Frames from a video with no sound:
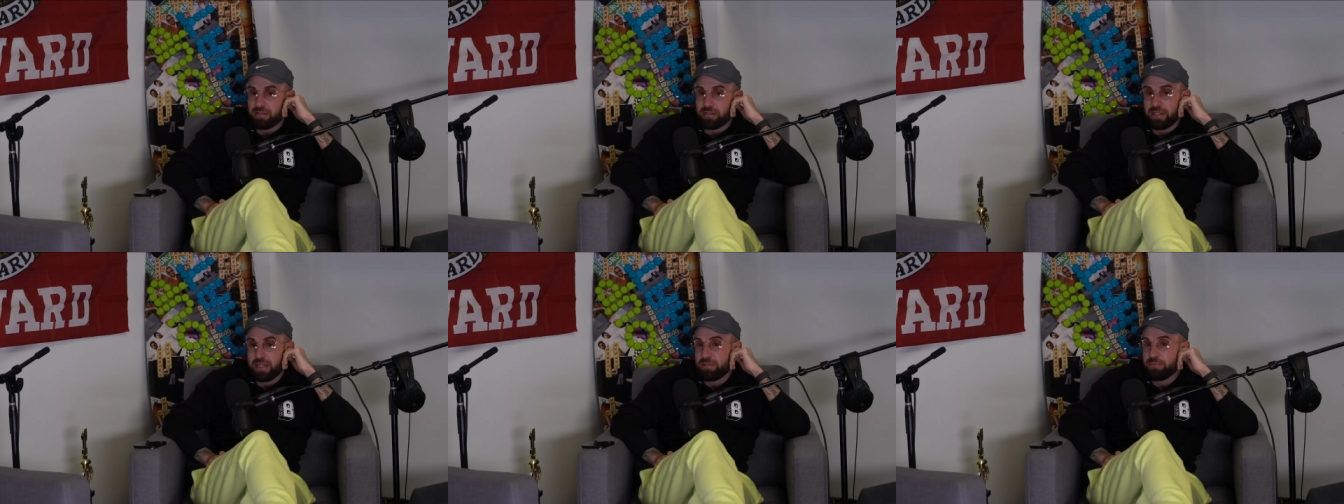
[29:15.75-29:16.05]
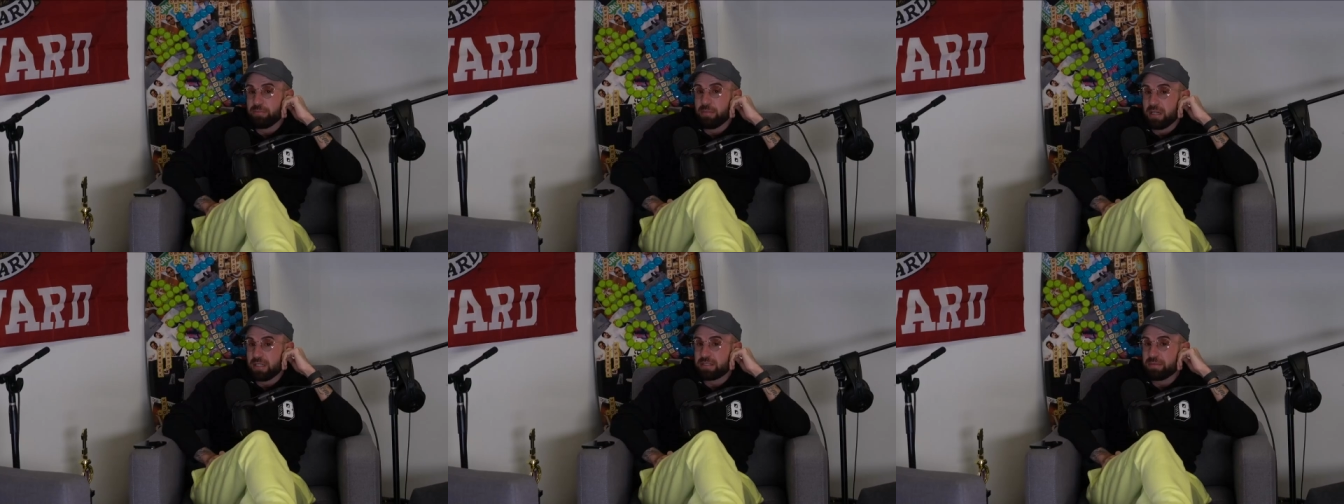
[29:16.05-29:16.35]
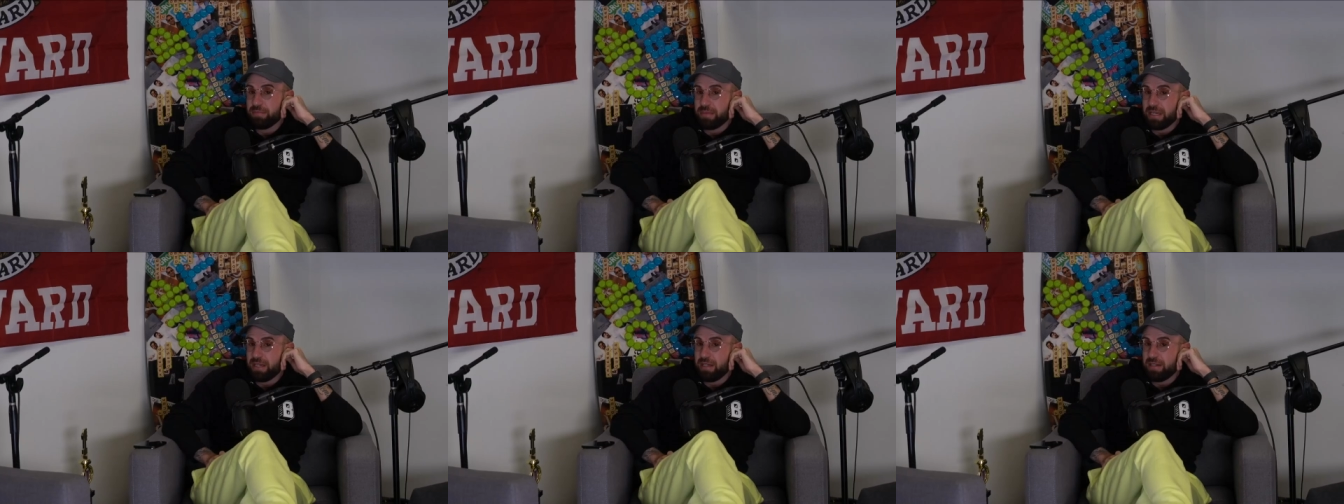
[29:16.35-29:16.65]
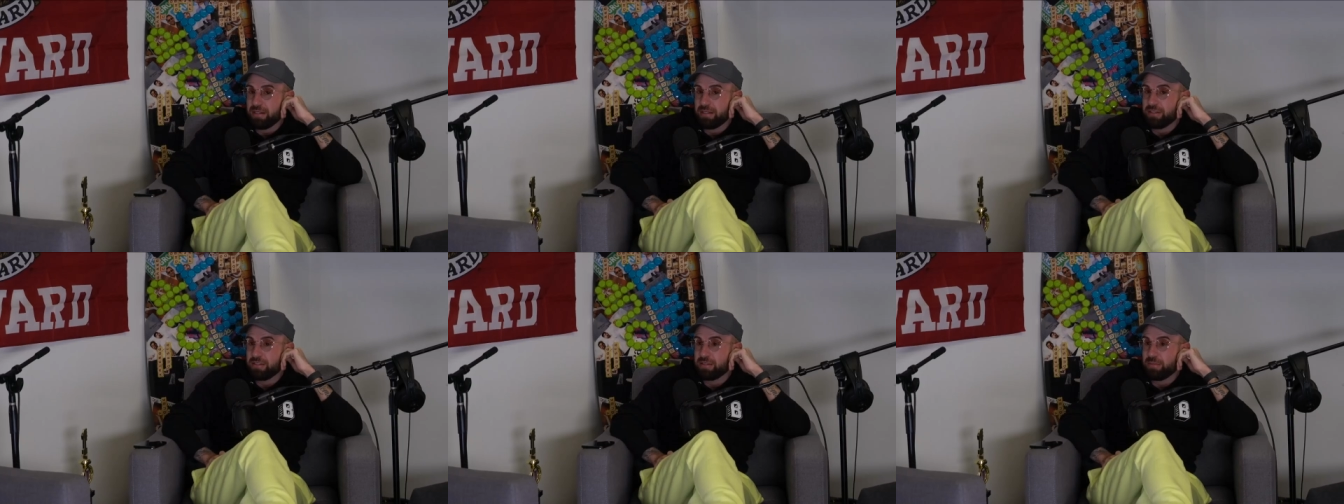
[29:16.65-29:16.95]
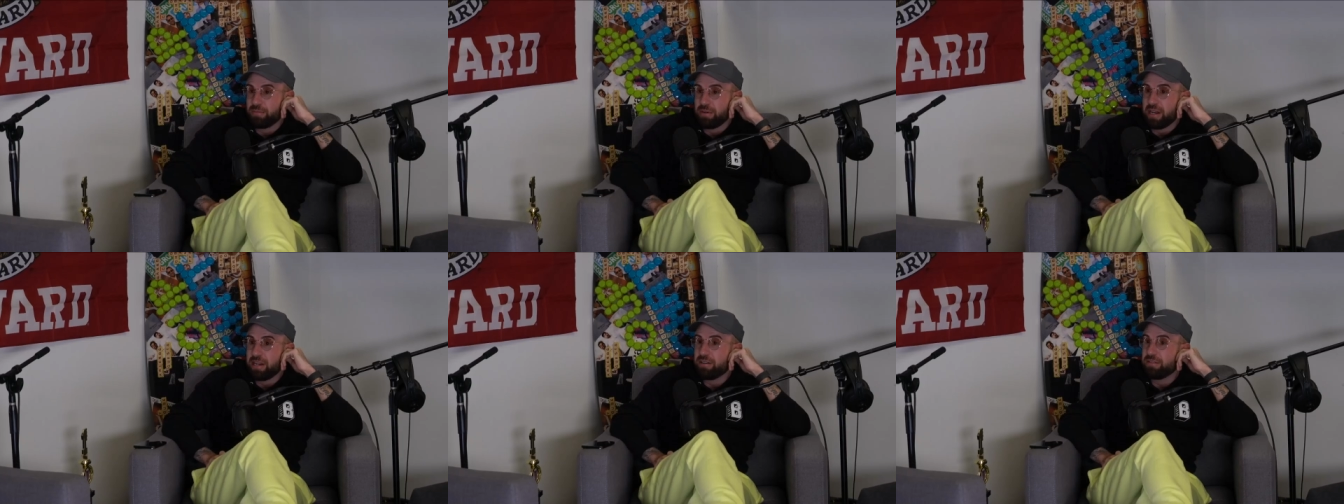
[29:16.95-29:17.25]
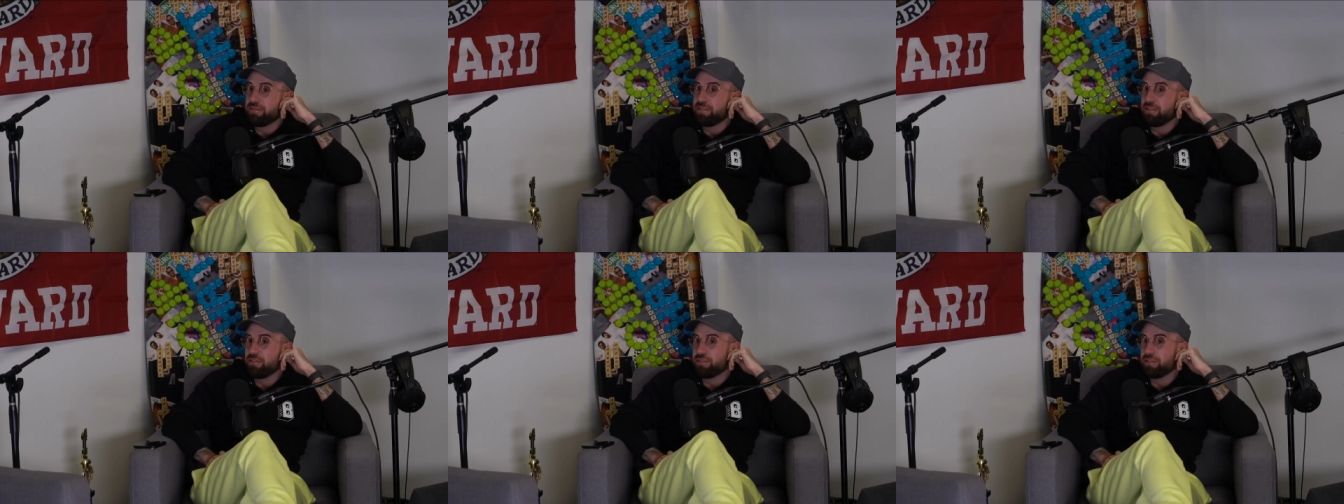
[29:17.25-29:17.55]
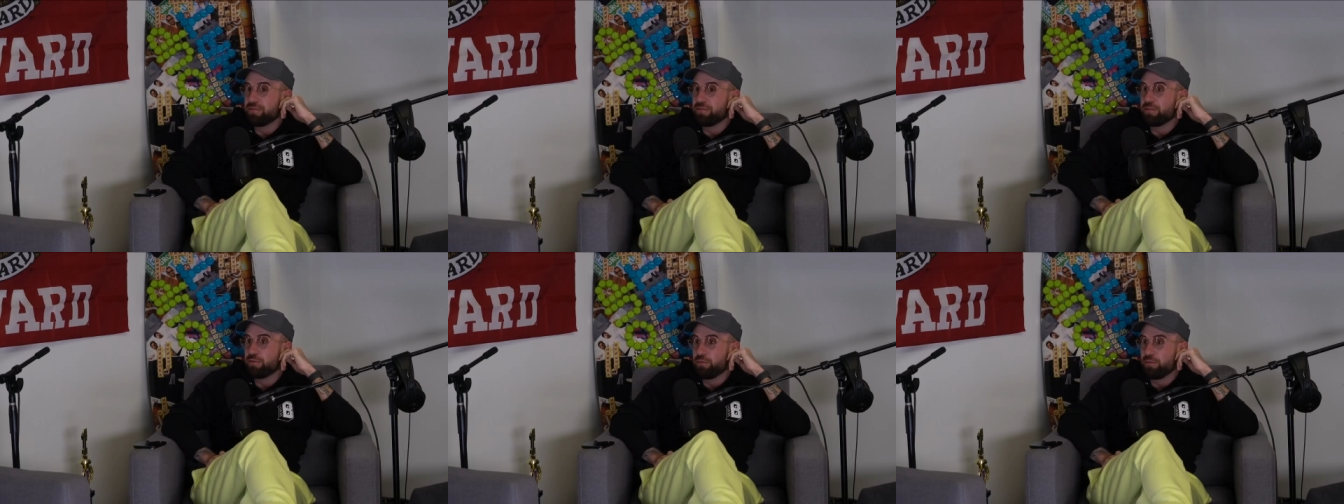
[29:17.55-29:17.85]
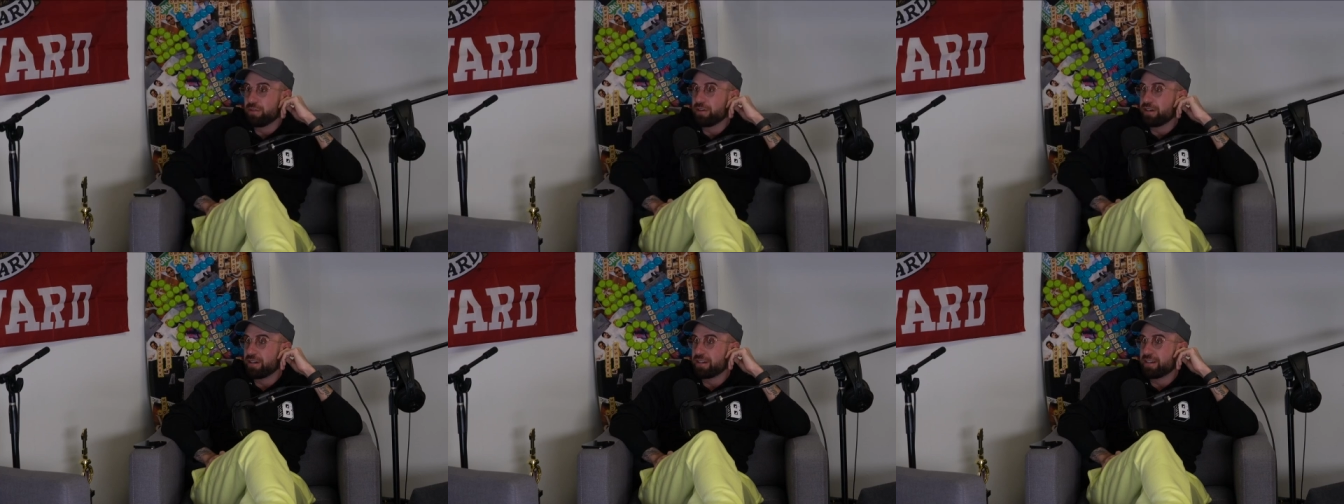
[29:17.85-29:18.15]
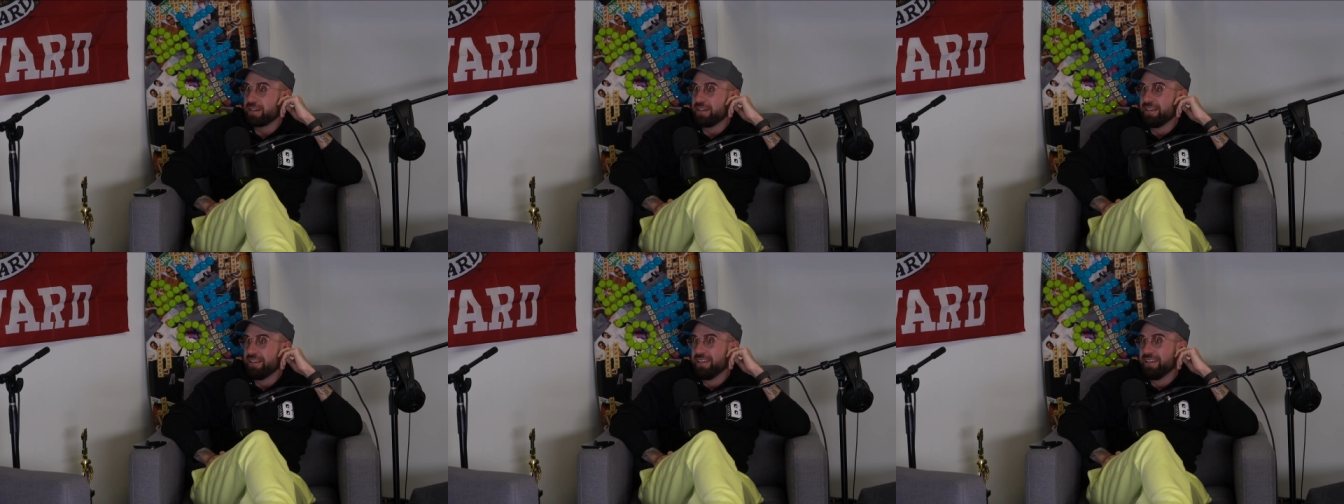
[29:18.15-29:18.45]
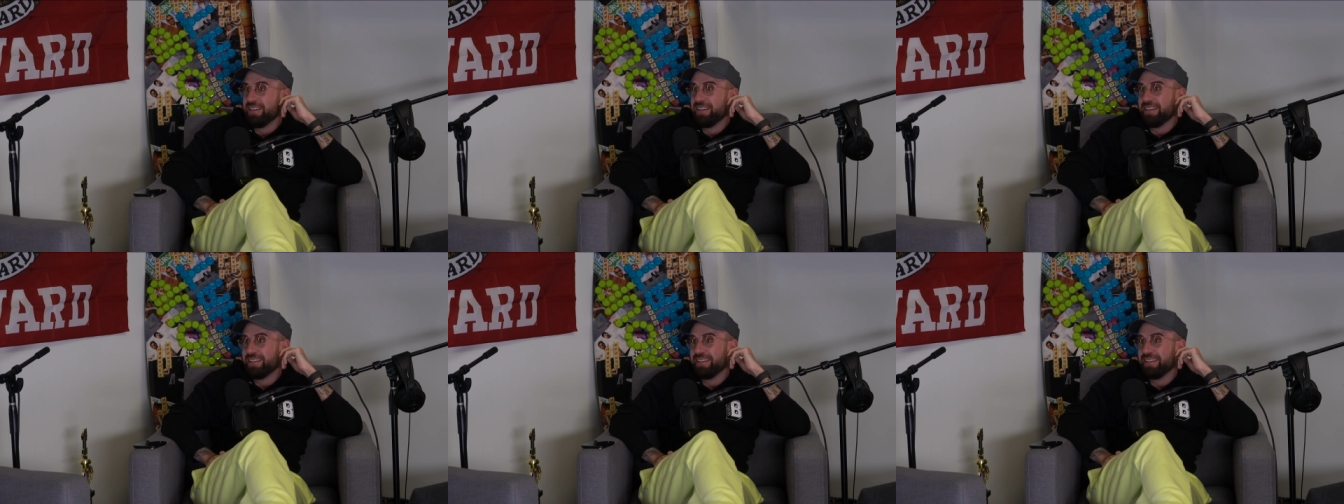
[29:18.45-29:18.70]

So that must mean there's a brighter future for work yeah.